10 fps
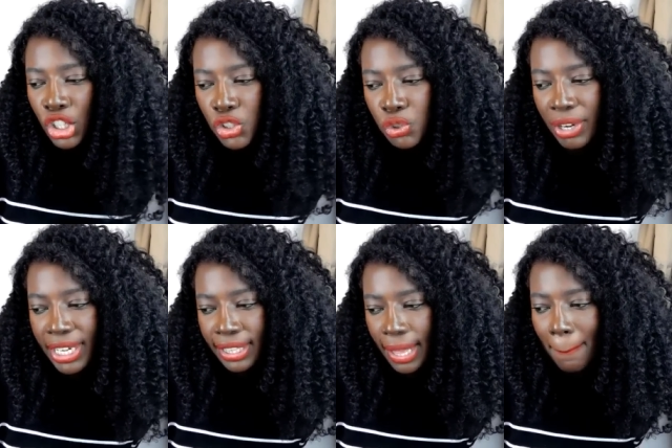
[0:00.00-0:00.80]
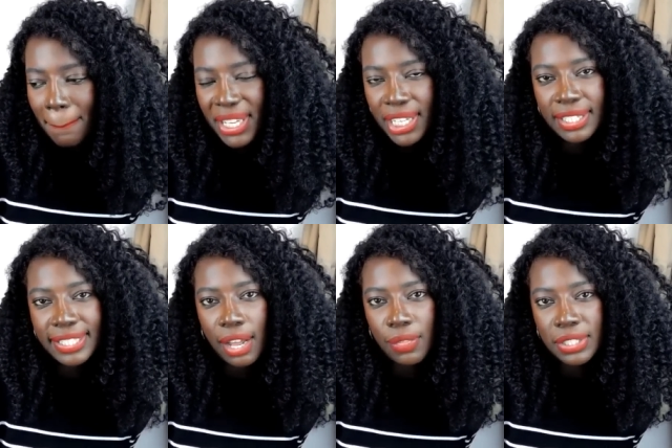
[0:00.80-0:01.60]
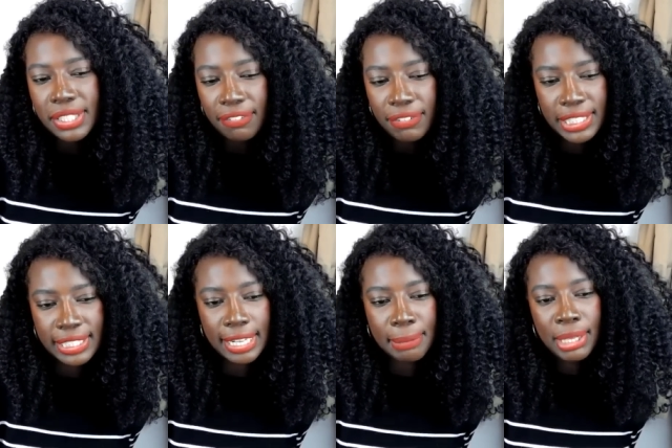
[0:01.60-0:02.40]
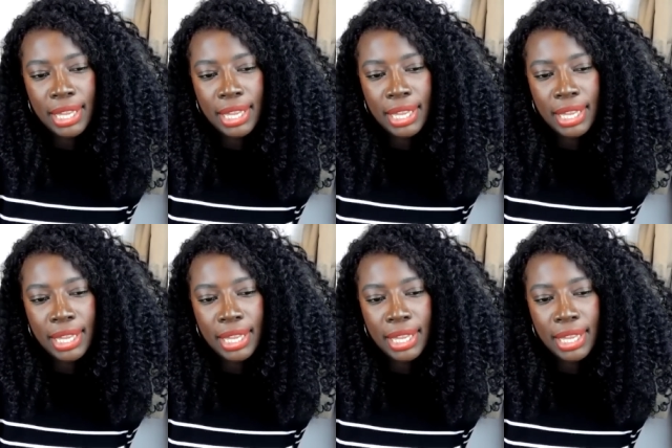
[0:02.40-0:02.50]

draining them, beating down their self esteem,